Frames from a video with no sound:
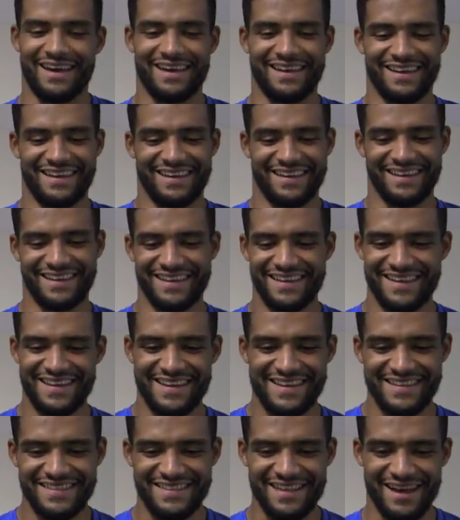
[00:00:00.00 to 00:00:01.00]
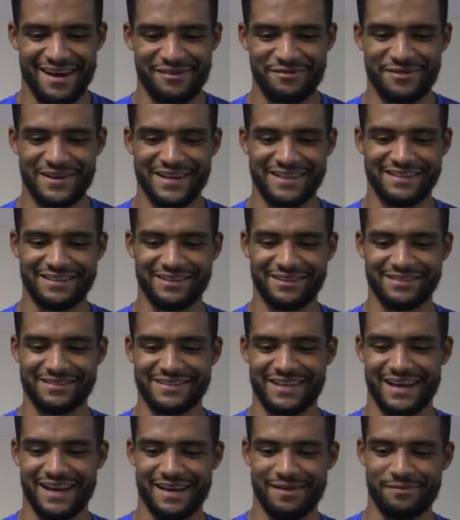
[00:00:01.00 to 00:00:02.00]
Yeah, I've waited a long
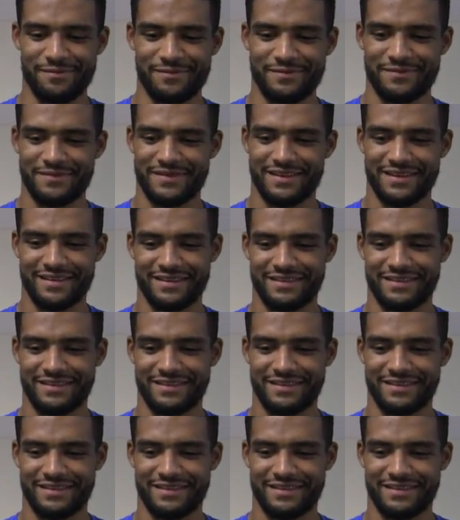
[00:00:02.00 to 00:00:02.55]
time.